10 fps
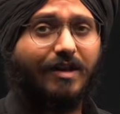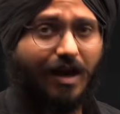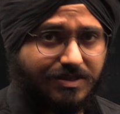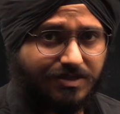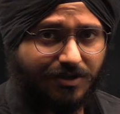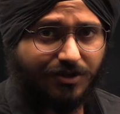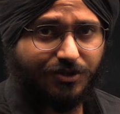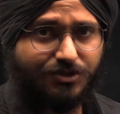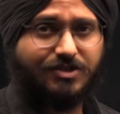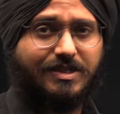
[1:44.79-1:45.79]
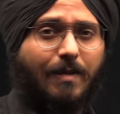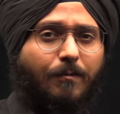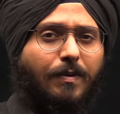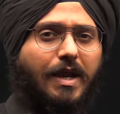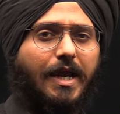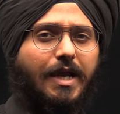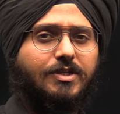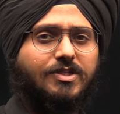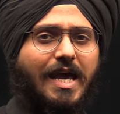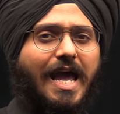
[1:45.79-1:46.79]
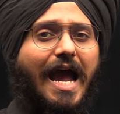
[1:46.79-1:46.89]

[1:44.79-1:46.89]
classes, templates,